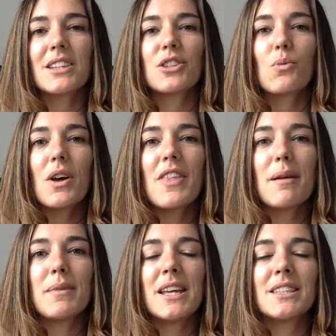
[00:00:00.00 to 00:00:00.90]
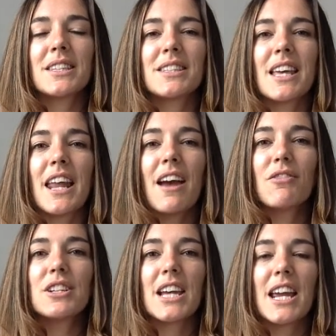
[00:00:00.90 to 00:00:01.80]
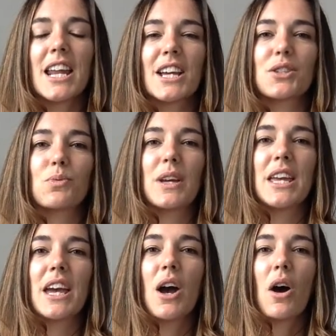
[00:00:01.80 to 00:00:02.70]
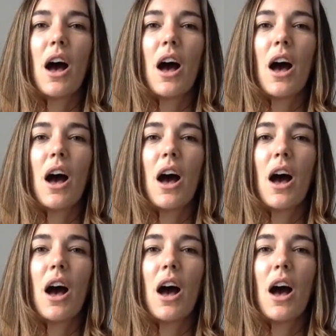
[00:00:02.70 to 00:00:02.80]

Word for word: And so, what that means is that every day next week,